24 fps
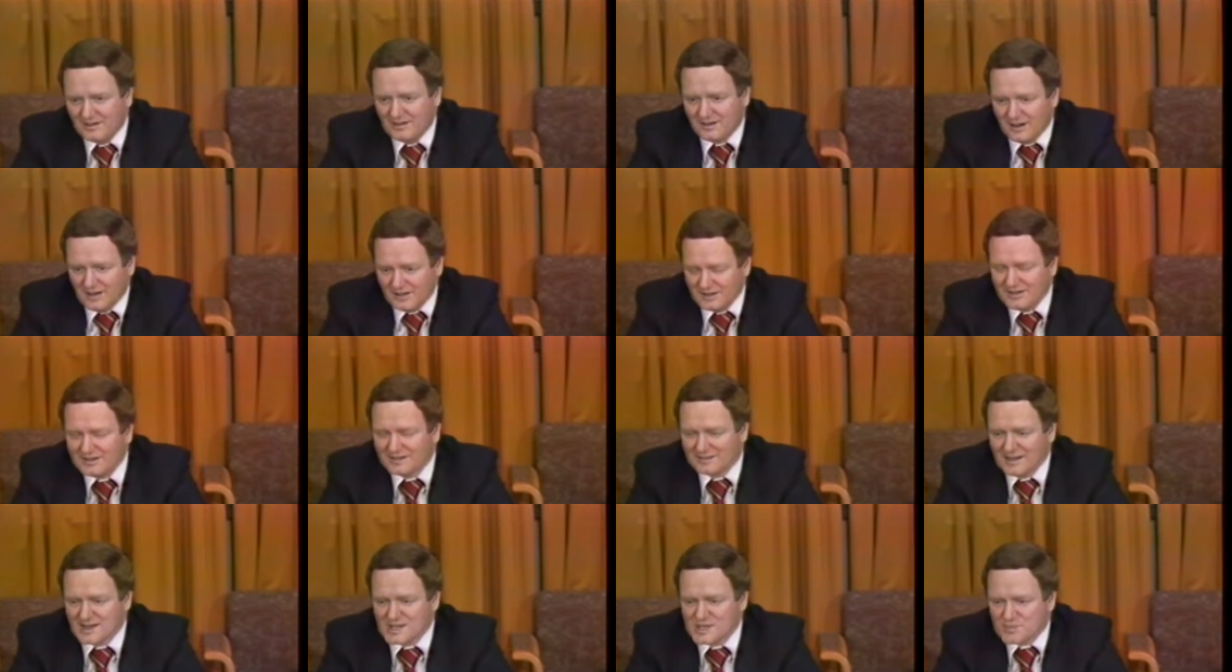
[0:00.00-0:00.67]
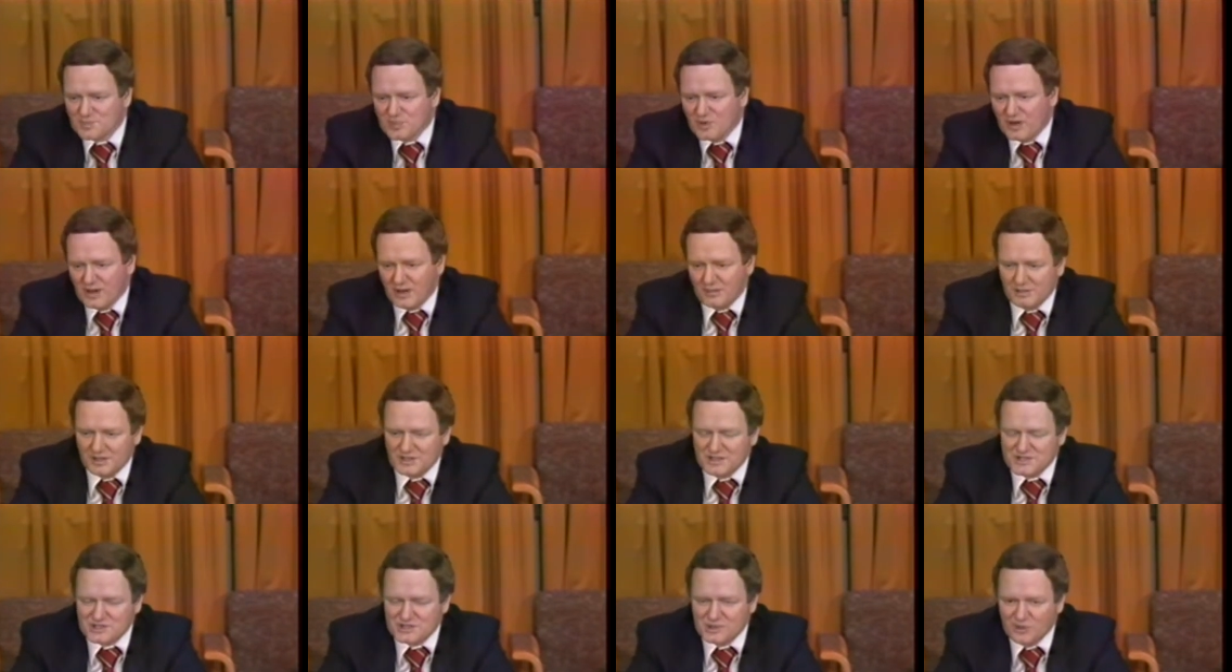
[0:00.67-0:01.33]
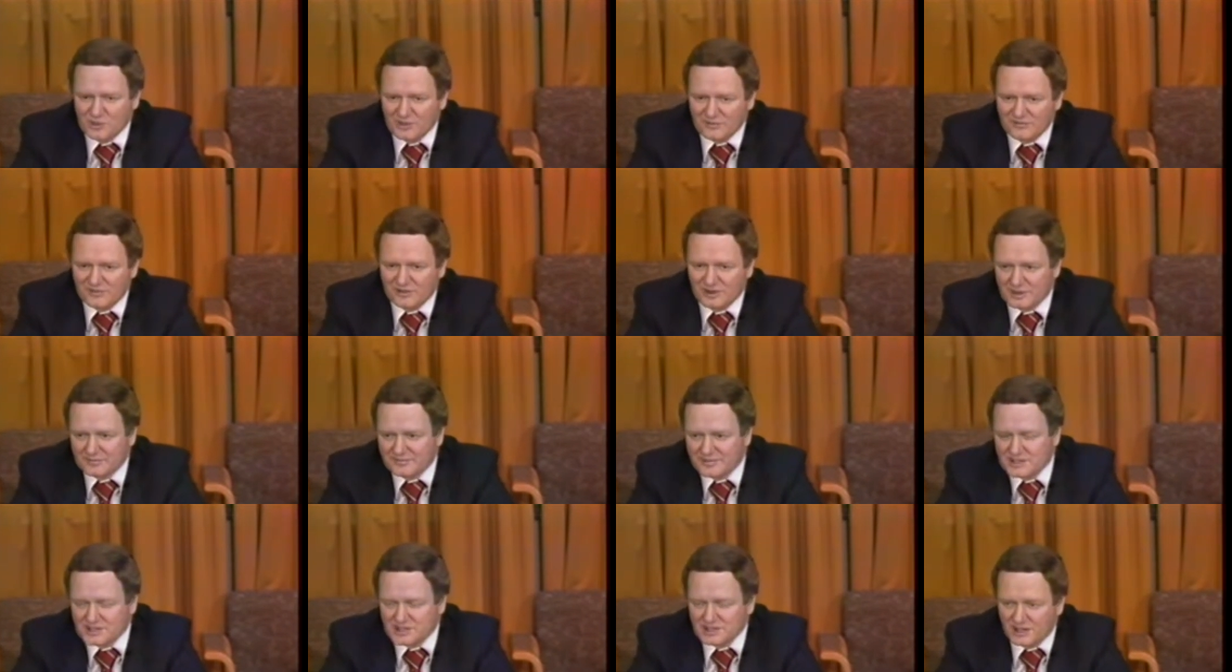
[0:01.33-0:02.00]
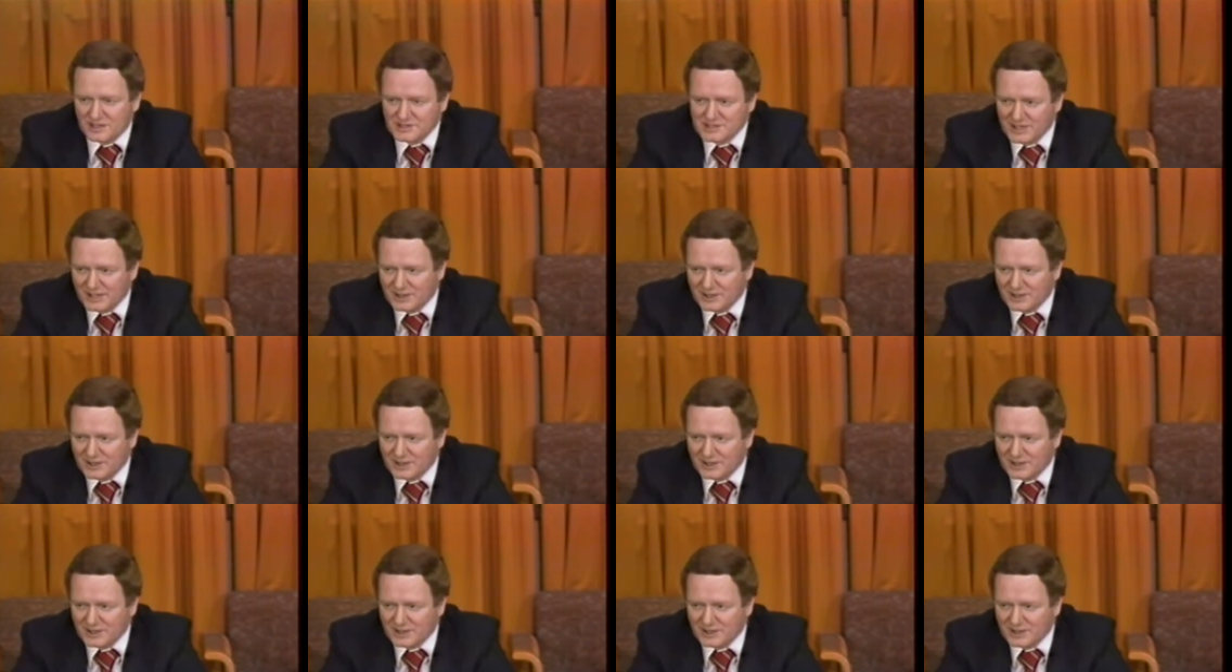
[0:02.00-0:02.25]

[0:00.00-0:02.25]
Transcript: I think that's probably so in front of a judge.